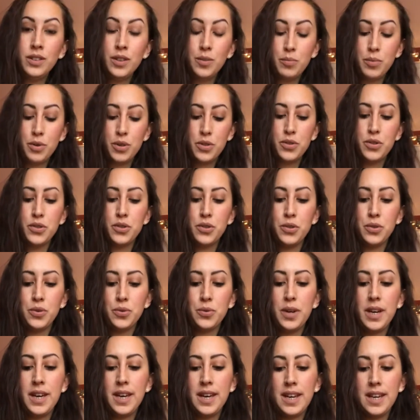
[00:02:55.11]
number
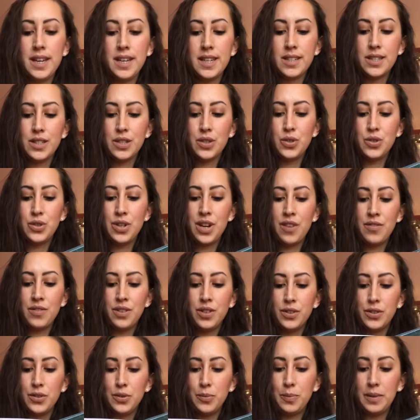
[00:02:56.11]
two is
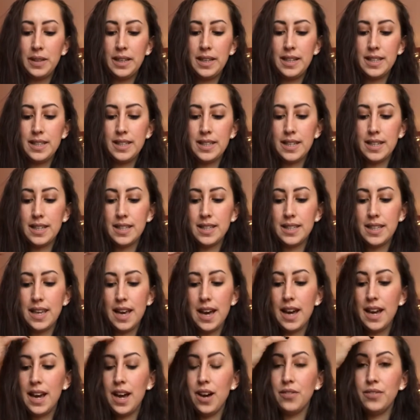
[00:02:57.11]
travel to places
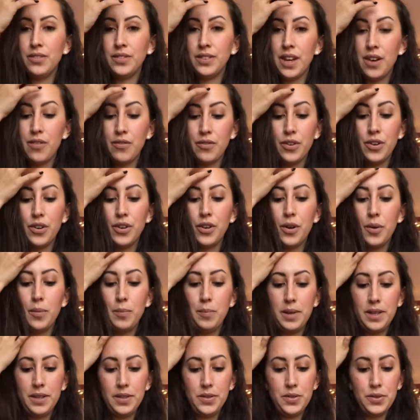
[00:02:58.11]
I have never
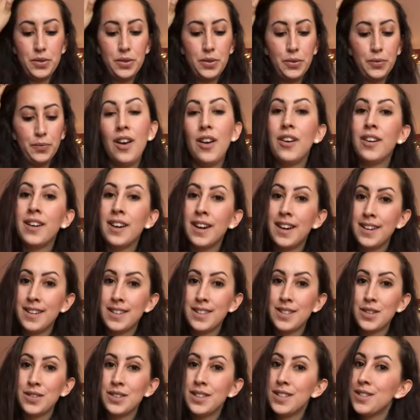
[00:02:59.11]
been to. Okay,
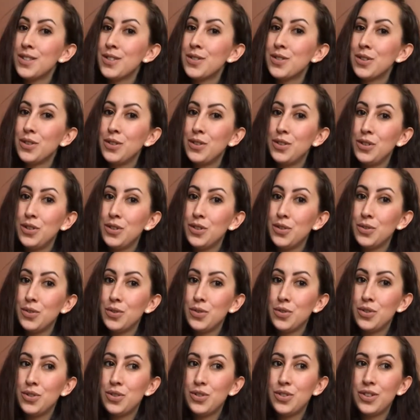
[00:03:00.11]
so this is a
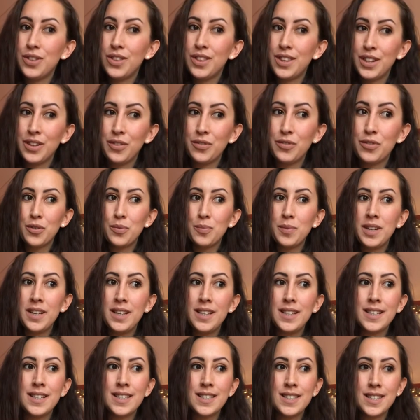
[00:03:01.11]
huge thing
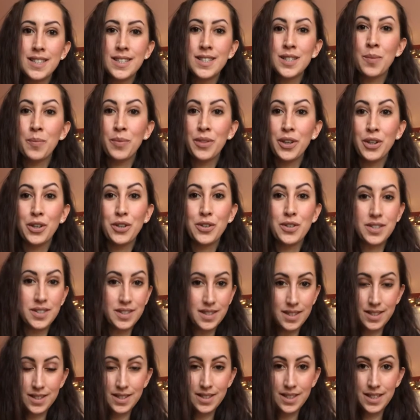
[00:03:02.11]
me. This is something
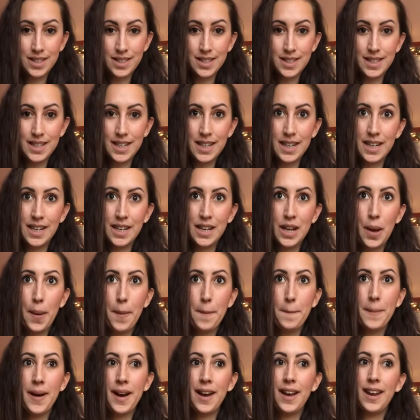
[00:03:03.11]
consistent in
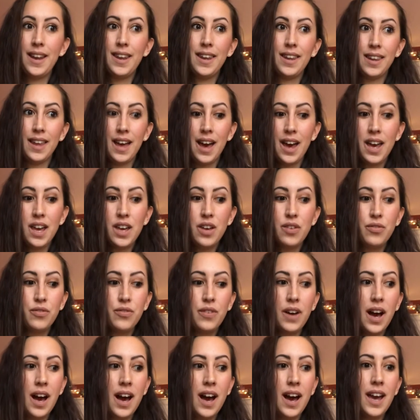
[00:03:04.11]
my life.
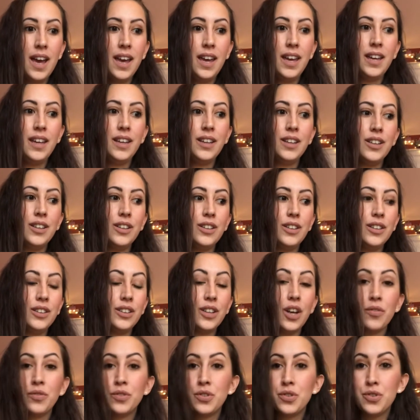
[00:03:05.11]
I
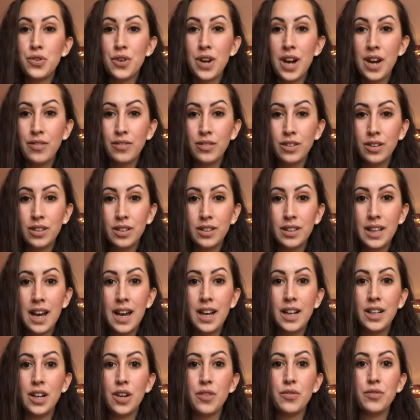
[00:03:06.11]
love to travel.
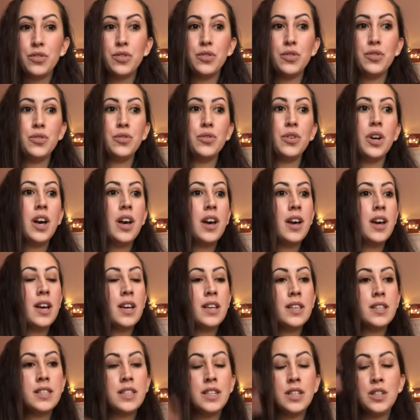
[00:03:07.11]
I love to
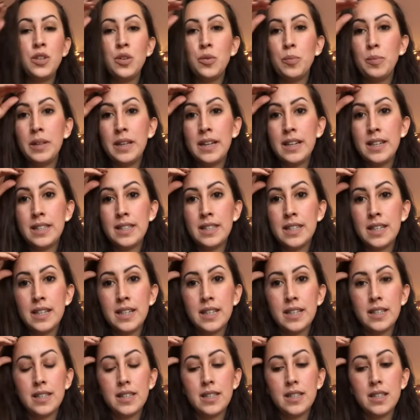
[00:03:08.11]
see new
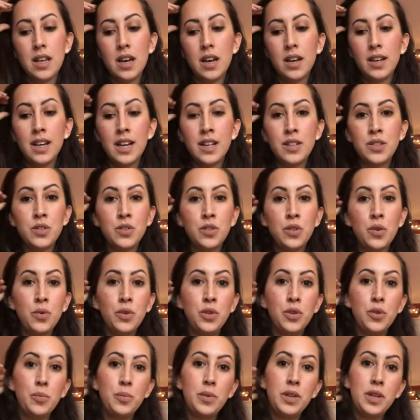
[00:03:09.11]
places, get to know
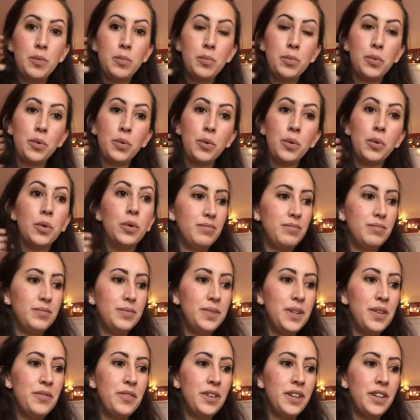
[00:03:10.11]
new people.
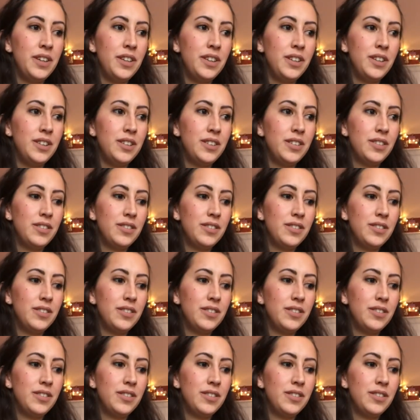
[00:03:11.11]
Living